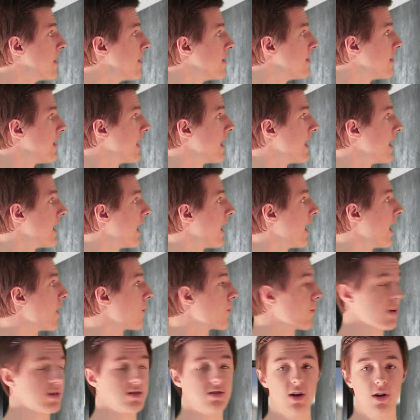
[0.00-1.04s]
that
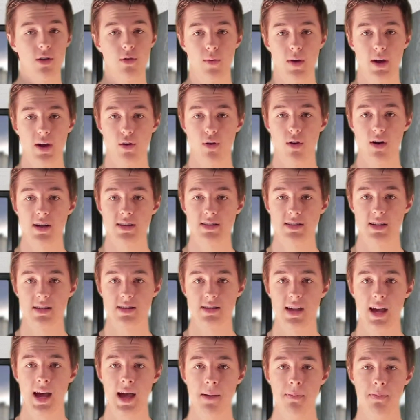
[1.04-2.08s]
runs all the way across on
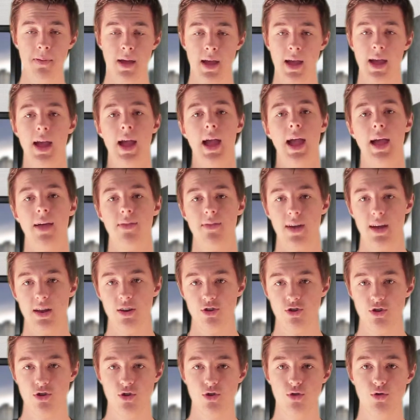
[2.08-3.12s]
top, and
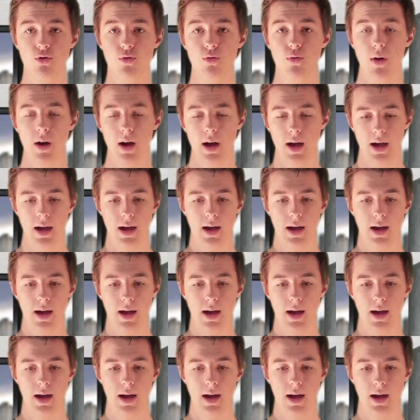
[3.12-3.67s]
then two,